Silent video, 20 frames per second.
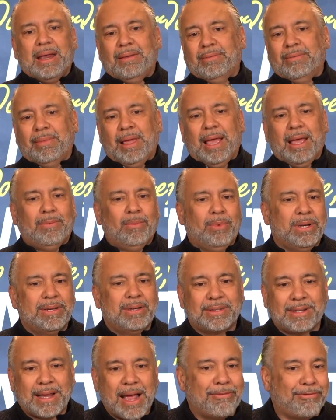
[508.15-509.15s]
And we
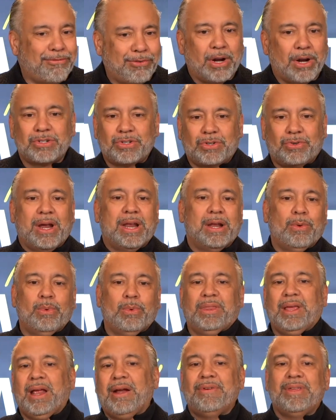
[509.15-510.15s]
just got frustrated
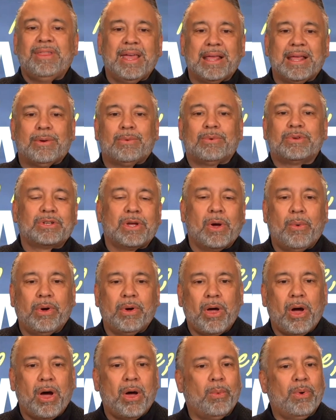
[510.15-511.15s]
with everything that was going on.